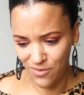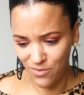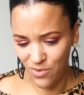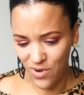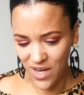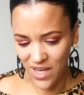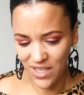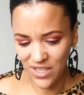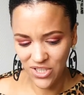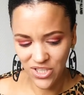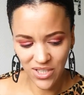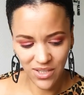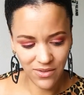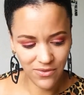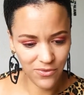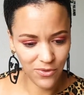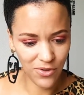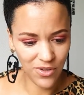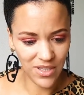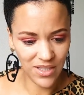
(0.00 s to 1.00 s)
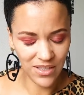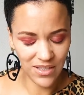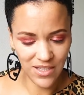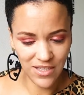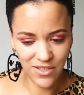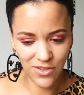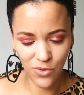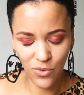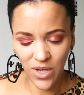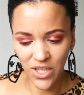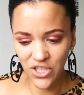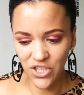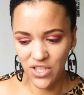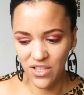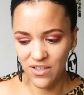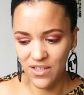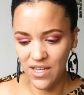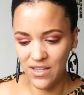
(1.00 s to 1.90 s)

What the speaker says: why is she avoiding this question?